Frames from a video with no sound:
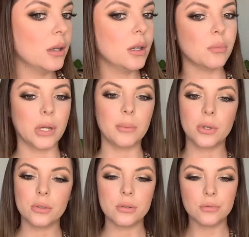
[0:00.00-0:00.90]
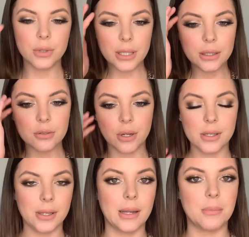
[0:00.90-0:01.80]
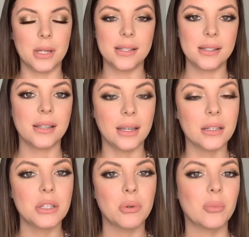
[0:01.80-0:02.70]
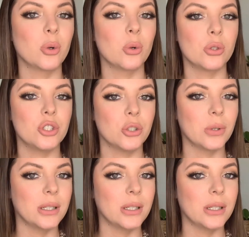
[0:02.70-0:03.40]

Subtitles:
But I'm really trying to get my skin to a more dewy,